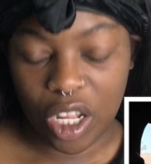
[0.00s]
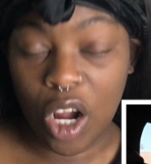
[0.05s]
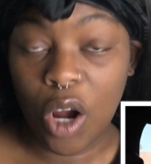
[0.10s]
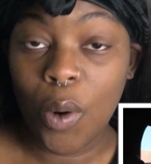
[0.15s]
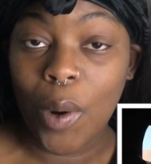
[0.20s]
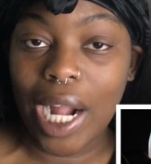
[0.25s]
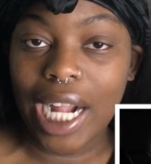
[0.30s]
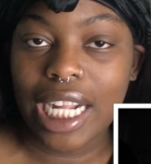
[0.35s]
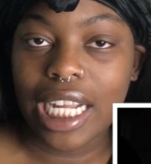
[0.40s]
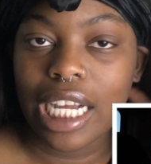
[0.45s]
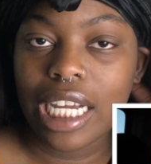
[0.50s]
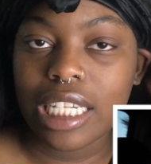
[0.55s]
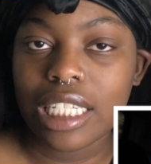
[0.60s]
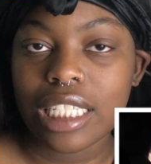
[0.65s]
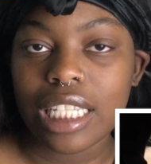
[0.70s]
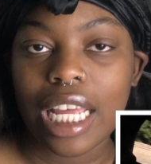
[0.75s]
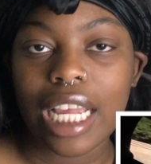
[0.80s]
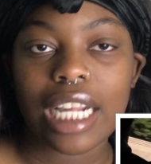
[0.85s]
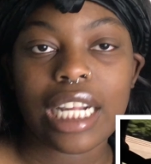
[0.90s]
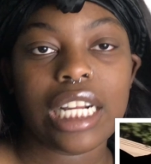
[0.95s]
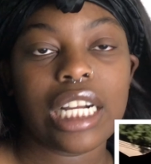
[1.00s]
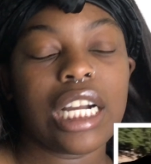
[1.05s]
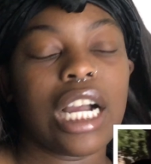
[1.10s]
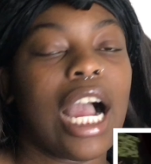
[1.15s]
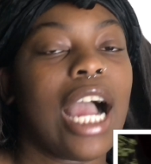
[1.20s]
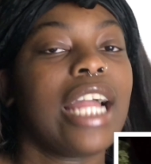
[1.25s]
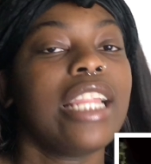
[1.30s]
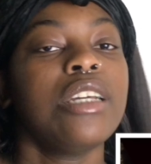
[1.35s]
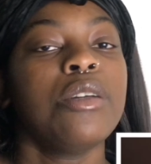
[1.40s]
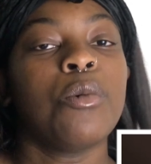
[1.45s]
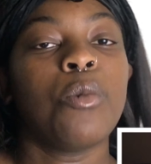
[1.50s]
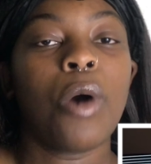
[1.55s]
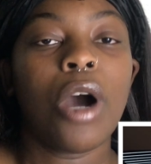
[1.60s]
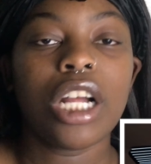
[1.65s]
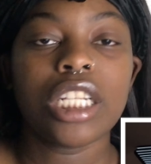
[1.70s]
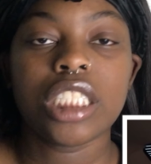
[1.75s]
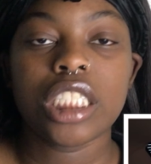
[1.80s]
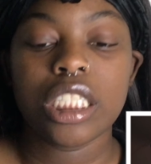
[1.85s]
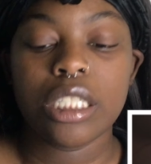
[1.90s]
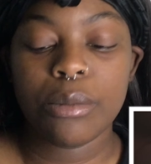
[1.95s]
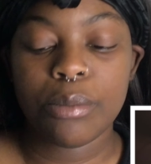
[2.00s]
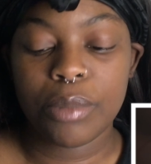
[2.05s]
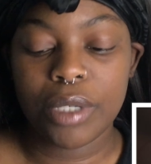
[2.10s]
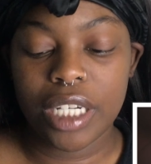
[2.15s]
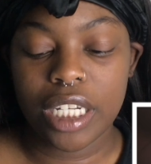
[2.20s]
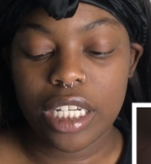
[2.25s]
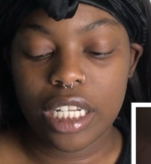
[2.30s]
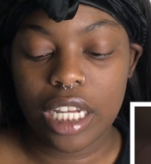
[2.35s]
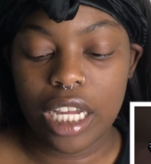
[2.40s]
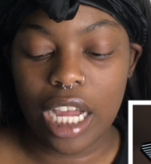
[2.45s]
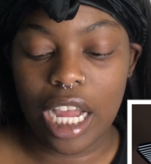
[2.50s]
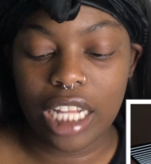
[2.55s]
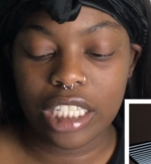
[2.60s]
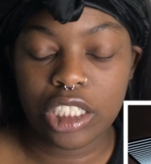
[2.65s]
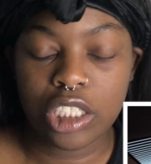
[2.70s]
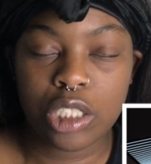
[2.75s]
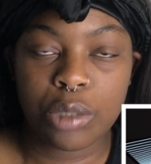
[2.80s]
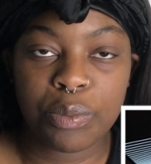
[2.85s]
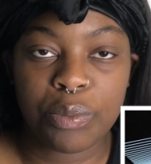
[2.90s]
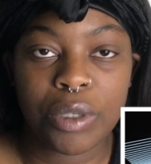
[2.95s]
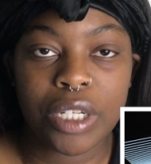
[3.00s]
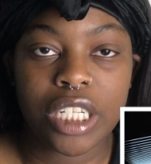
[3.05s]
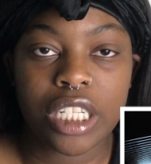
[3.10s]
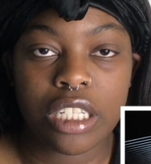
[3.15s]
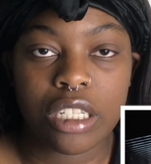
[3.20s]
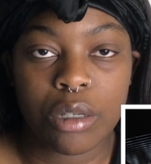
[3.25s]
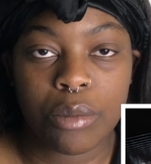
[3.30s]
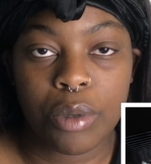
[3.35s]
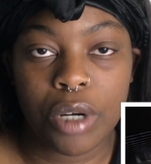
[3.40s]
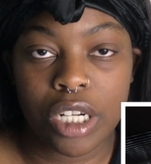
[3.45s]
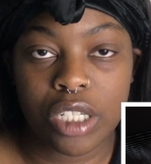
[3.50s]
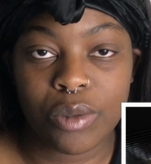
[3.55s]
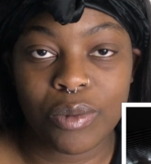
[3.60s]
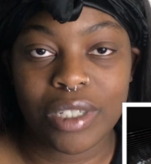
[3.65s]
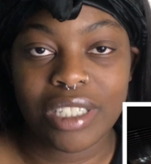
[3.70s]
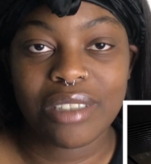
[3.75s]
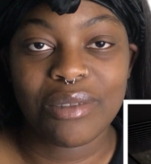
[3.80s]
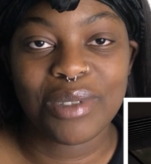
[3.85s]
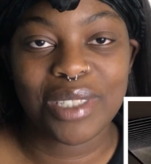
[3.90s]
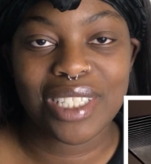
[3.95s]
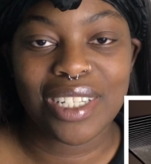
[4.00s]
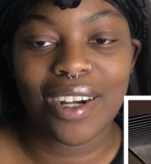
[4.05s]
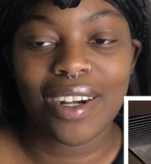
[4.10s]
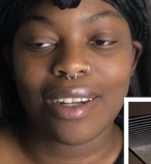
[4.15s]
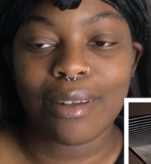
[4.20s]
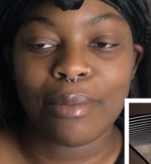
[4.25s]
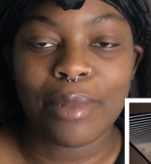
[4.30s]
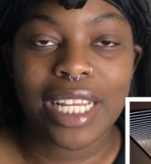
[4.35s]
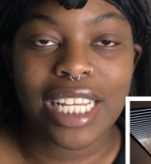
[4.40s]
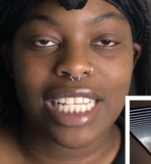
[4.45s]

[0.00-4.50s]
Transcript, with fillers: Oh, I kind of like I didn't watch it, but I just put in the parts where he was talking